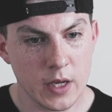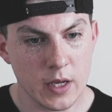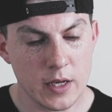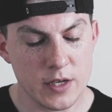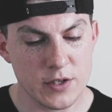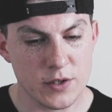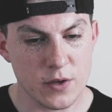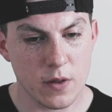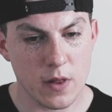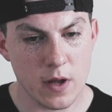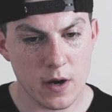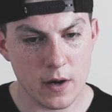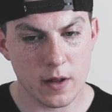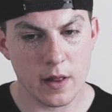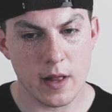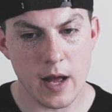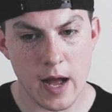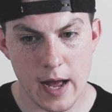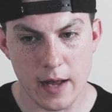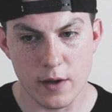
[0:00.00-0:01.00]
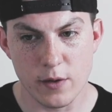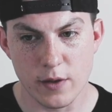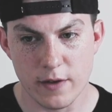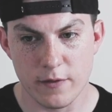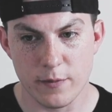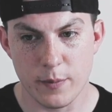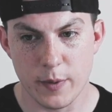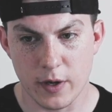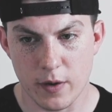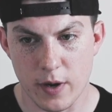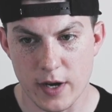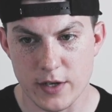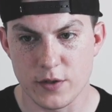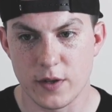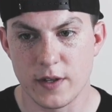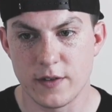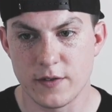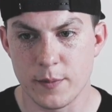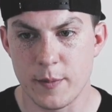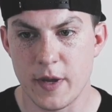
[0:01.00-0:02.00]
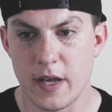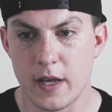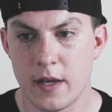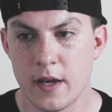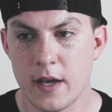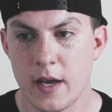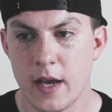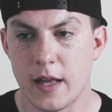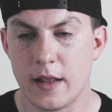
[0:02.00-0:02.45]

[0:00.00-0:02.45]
is no longer I who live, but Christ who lives in me.